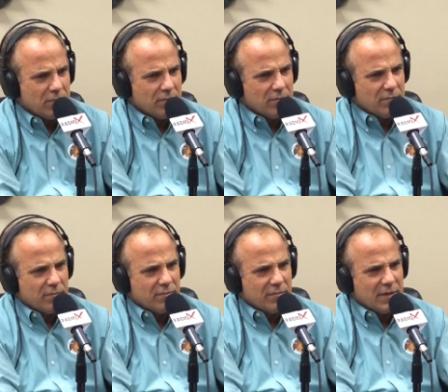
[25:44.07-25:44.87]

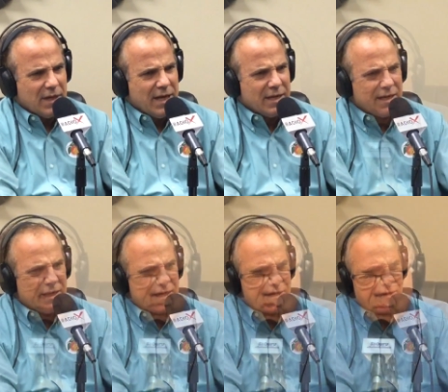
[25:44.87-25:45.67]
Again, I'm
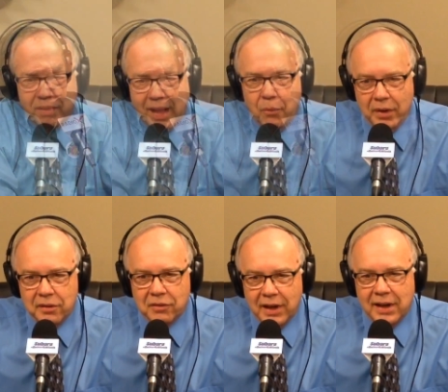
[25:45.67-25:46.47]
not sure what that one
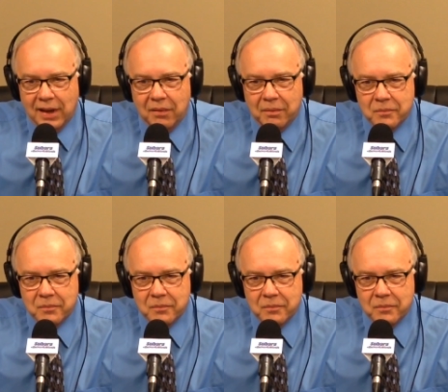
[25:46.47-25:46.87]
is right now.